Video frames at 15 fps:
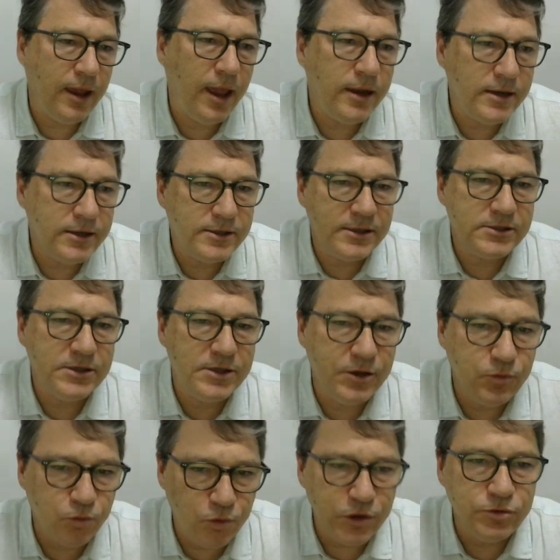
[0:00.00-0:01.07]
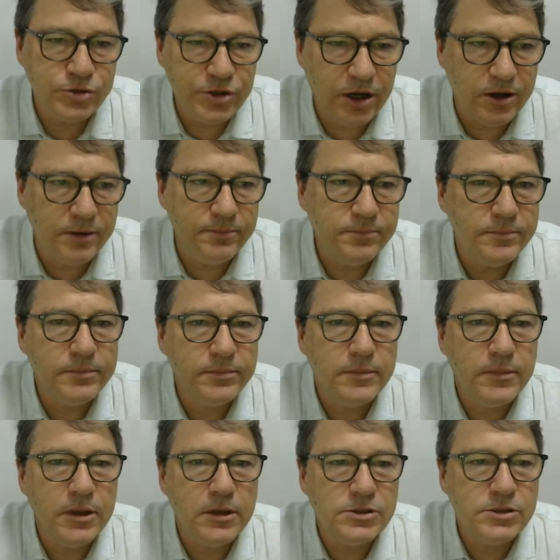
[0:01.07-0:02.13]
it does it in real time.
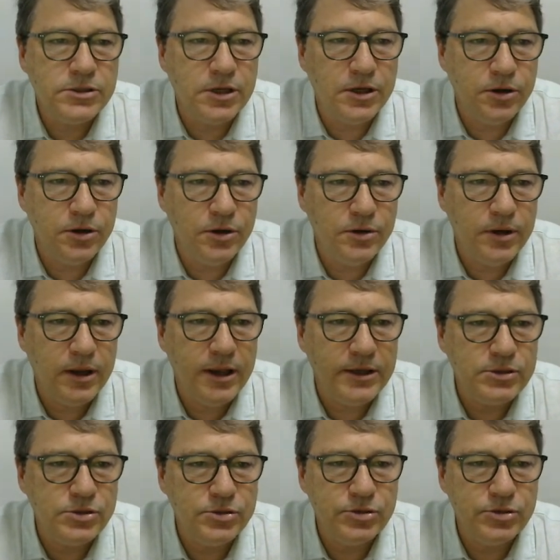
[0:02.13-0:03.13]
So as you're